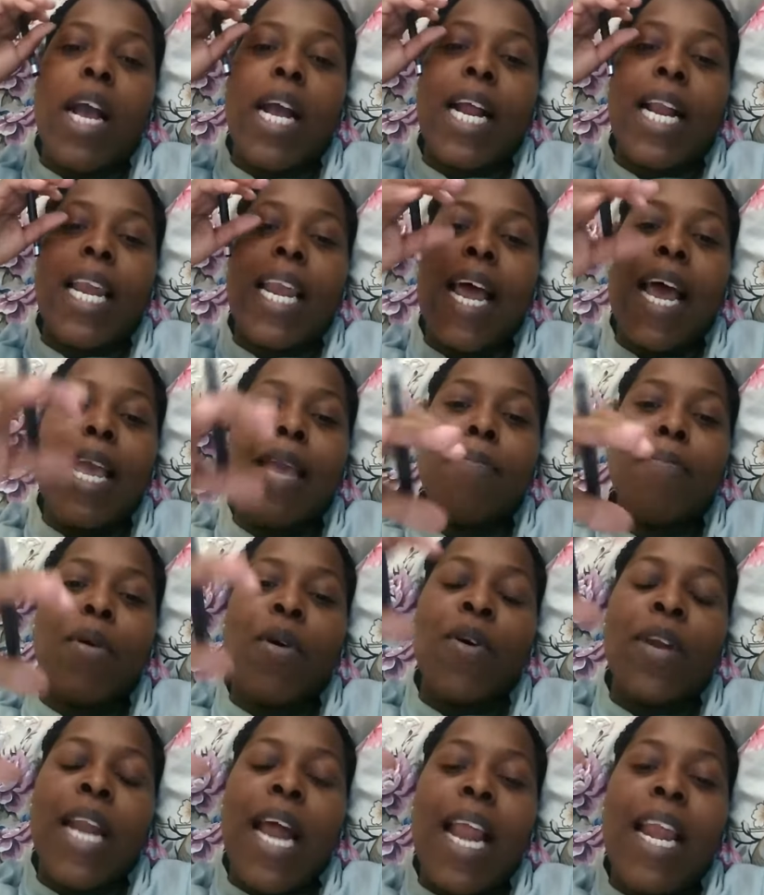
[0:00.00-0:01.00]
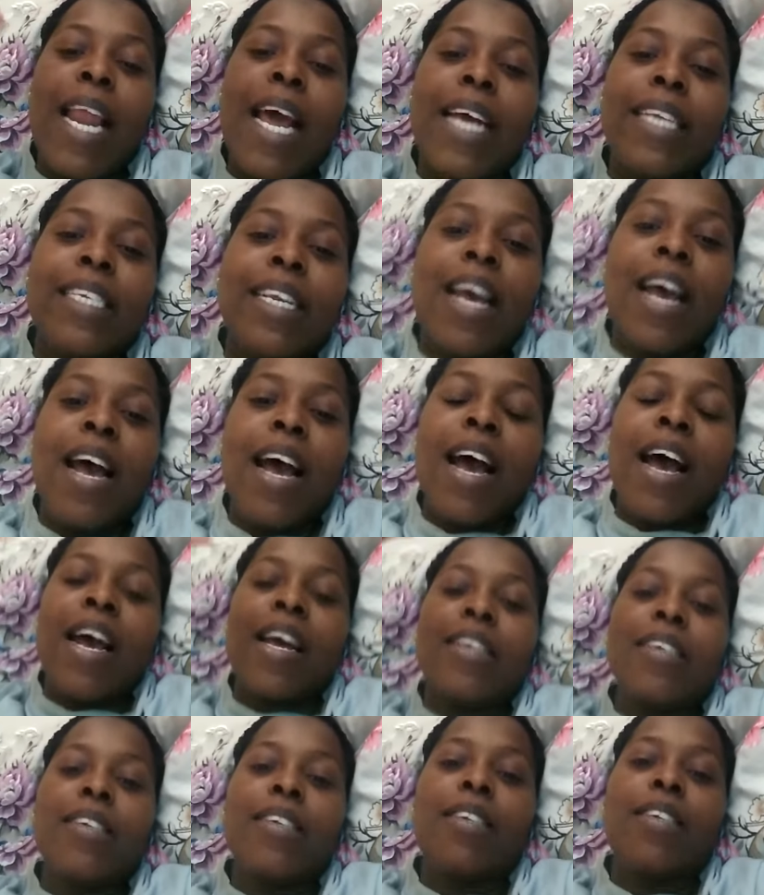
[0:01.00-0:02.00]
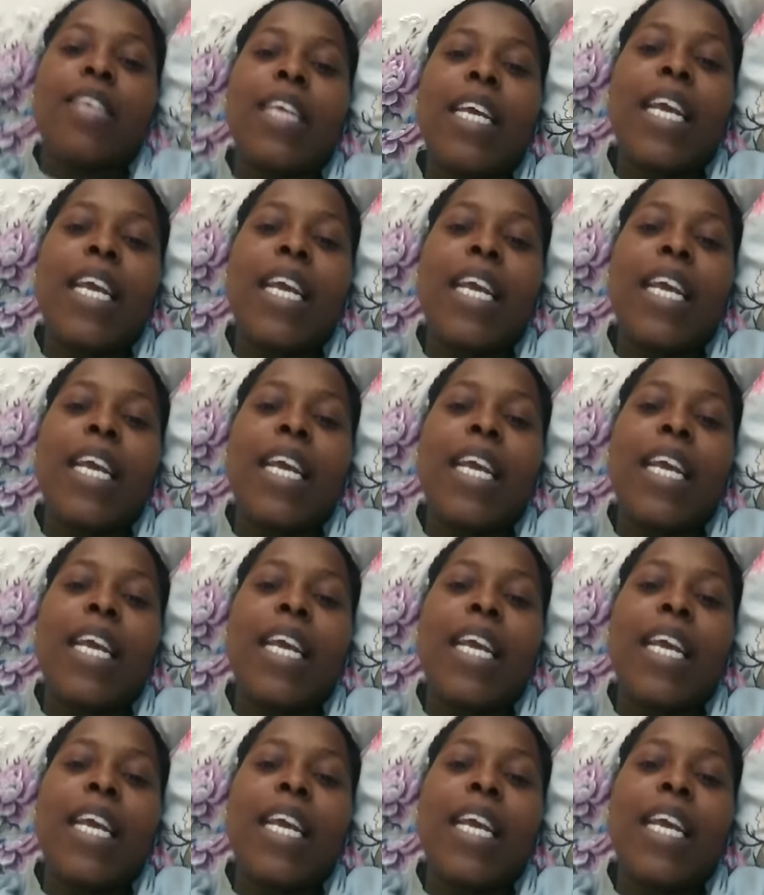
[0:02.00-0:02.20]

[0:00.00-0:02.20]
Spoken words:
climb on a ladder and